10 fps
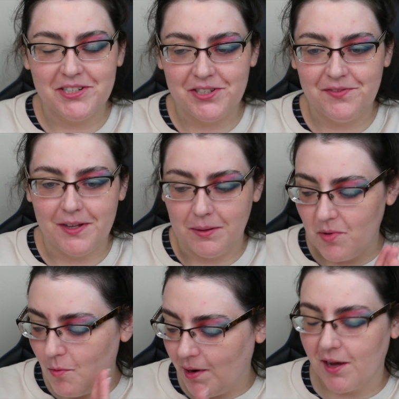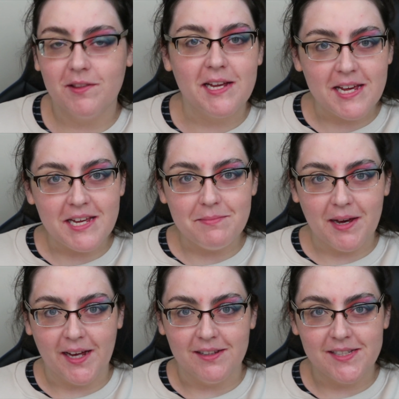to film when I got the
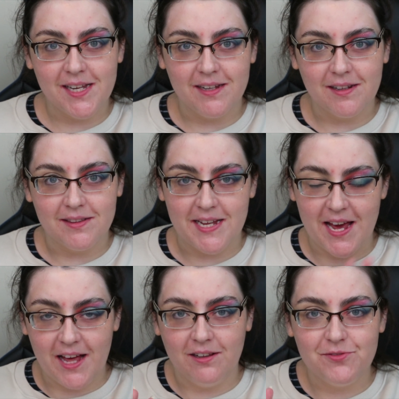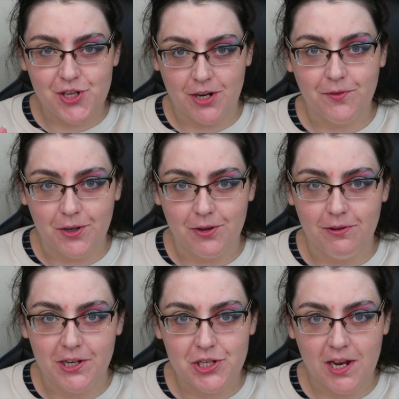email saying that the e.l.f. Jennifer
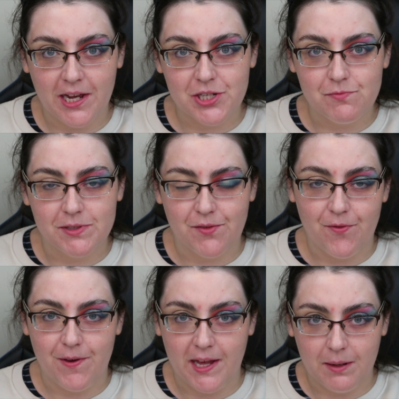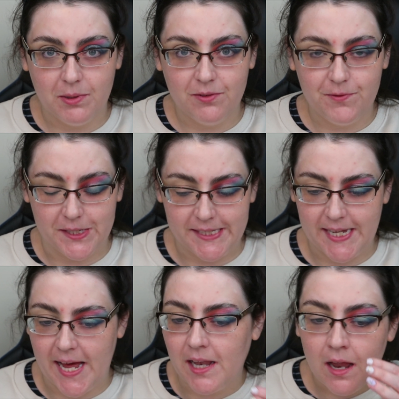Coolidge collection was available for
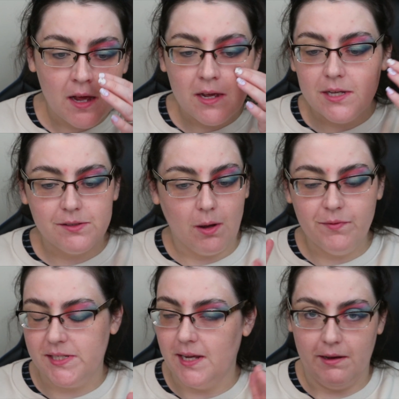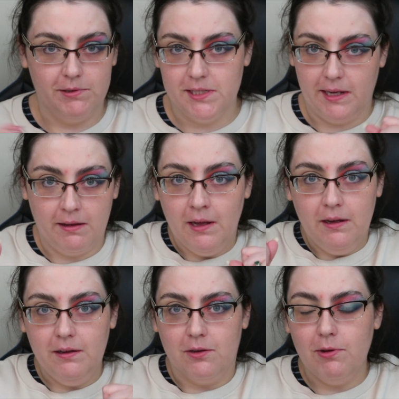sale. So obviously I was like,
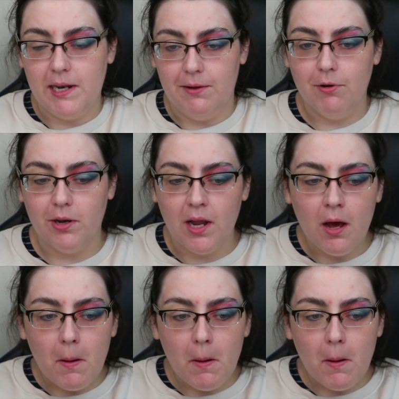oh, quickly run.